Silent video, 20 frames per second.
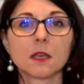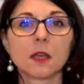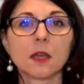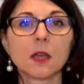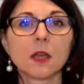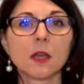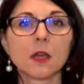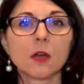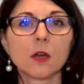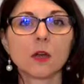
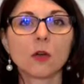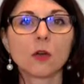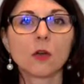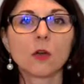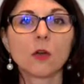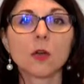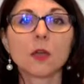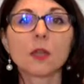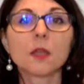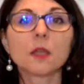
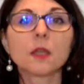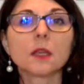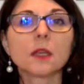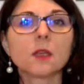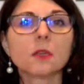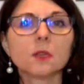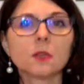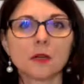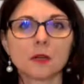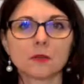"No,
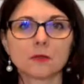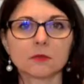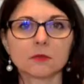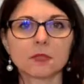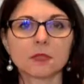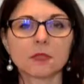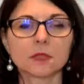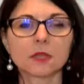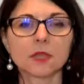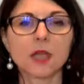you
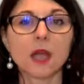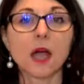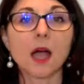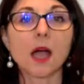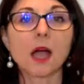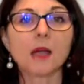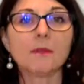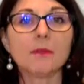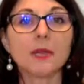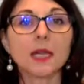don't.
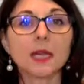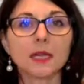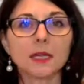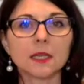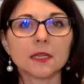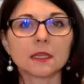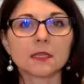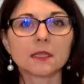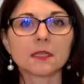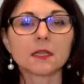I mean
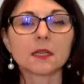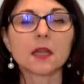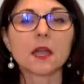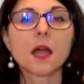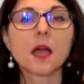it.